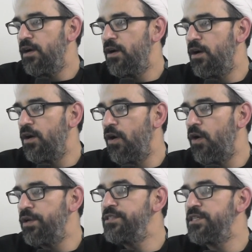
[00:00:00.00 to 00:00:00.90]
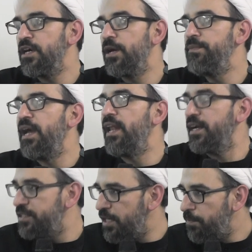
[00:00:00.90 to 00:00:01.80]
uh, or is he gonna be
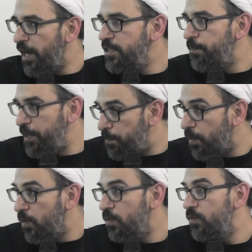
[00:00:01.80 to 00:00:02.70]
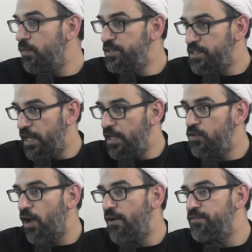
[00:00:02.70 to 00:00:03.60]
elected by the people once again
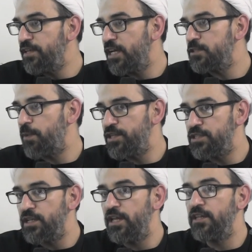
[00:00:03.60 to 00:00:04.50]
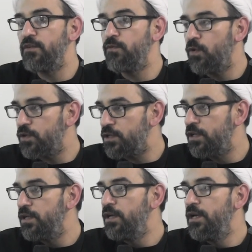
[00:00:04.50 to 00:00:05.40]
you have the expression and the vote
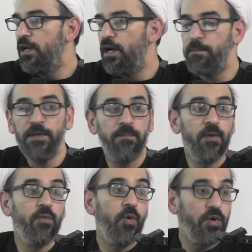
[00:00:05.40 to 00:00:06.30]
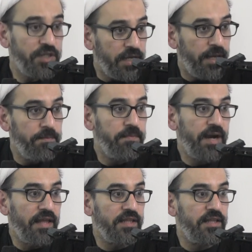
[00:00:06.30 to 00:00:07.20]
uh, people voting him
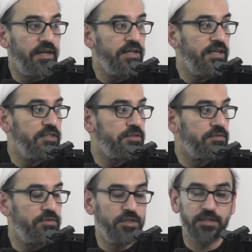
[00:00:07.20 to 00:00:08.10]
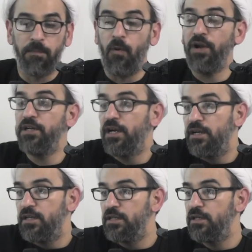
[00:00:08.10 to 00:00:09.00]
rather than he is just
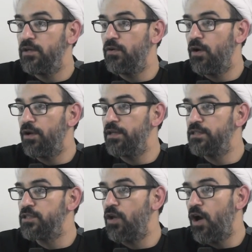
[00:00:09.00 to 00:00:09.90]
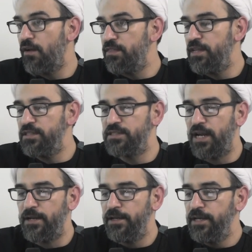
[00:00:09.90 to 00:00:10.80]
appointed you know there's a lot of things
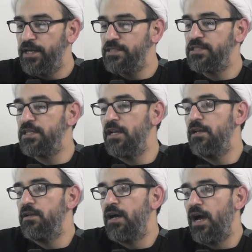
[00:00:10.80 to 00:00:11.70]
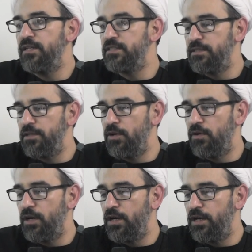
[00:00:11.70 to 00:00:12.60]
that is still un, you
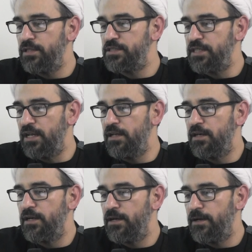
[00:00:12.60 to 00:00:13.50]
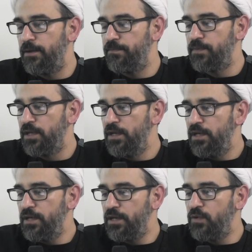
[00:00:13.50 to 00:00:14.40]
know uh, still um,
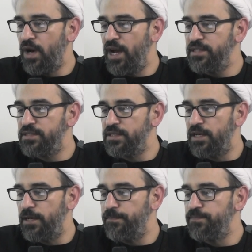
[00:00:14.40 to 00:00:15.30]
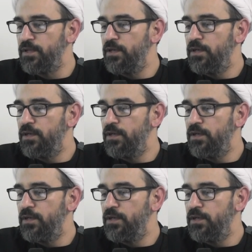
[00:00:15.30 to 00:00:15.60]
requires uh,